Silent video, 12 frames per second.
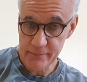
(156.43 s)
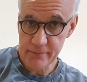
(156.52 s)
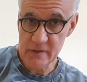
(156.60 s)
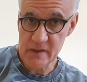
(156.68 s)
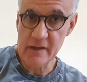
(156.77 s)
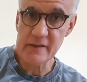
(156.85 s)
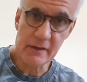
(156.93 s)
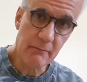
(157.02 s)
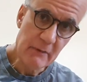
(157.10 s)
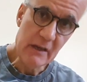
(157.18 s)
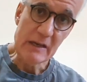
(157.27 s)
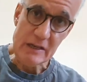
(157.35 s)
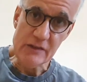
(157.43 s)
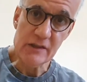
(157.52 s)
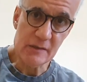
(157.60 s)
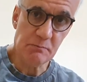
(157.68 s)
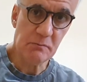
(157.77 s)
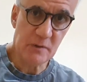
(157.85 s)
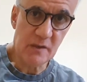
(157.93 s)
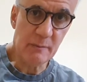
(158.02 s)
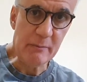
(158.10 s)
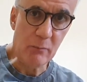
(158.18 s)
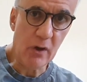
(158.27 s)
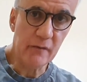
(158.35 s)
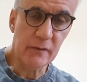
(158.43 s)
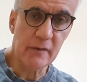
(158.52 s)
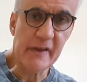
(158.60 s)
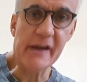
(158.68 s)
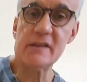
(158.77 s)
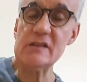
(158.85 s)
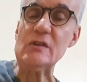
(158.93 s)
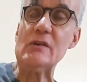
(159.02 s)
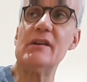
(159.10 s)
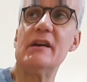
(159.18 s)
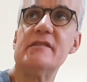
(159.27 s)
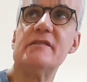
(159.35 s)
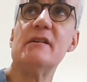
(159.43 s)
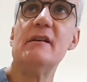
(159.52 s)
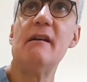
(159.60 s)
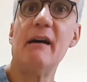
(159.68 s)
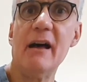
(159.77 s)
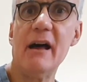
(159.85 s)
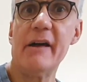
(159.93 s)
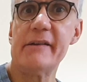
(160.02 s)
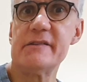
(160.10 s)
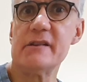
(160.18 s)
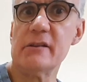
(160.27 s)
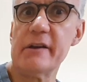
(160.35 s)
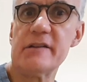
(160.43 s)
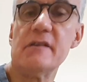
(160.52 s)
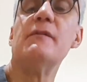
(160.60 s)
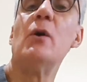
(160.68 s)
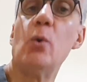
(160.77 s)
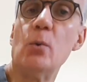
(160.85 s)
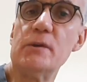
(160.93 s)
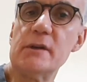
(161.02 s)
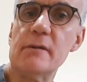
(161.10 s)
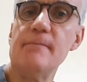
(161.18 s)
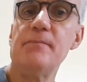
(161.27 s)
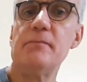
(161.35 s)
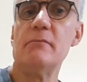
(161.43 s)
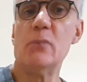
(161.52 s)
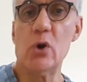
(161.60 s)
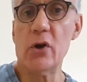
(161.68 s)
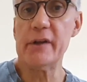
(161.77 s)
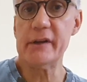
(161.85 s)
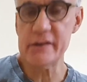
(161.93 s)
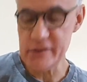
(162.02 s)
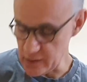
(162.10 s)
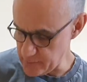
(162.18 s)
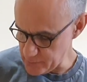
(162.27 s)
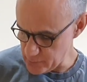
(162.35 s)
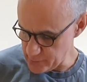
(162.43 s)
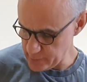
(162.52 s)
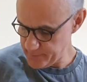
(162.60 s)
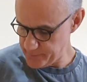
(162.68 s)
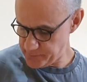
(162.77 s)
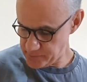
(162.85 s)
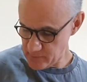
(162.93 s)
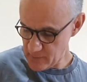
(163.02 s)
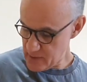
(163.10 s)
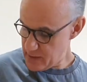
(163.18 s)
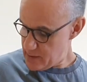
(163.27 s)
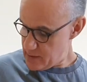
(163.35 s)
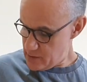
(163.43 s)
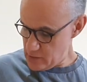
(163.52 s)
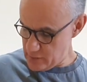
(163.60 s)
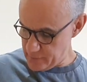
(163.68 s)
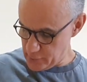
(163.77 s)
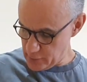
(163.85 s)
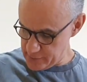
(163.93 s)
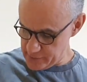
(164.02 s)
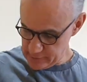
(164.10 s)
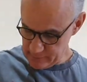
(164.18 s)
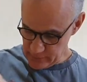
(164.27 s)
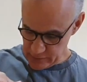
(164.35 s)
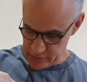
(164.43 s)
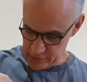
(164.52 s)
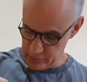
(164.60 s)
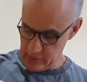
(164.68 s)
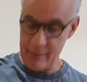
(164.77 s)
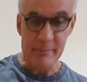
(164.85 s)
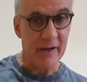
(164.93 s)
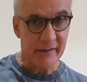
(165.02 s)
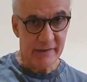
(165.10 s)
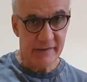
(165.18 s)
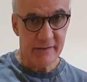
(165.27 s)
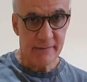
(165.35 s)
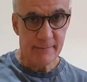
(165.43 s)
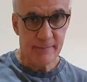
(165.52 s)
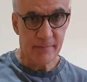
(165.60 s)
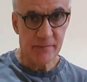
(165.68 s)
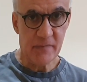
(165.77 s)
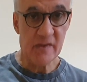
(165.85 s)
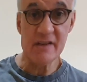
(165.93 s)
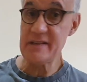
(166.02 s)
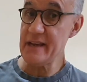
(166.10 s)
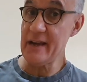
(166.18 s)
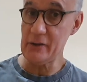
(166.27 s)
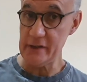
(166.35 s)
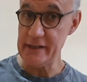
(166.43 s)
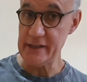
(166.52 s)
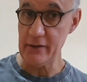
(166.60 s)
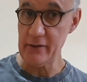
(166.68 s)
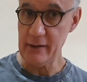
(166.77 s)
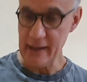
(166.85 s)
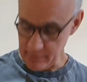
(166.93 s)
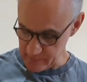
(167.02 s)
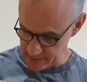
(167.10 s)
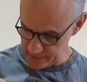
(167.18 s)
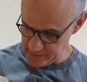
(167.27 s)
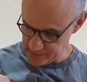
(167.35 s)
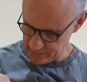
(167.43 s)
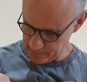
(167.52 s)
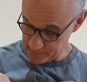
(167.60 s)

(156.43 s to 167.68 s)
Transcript: Okay, so just be mindful of that. It's not as hard as the likes of alder, mahogany, and so forth. You've got two humbuckers. These are Alnico humbuckers.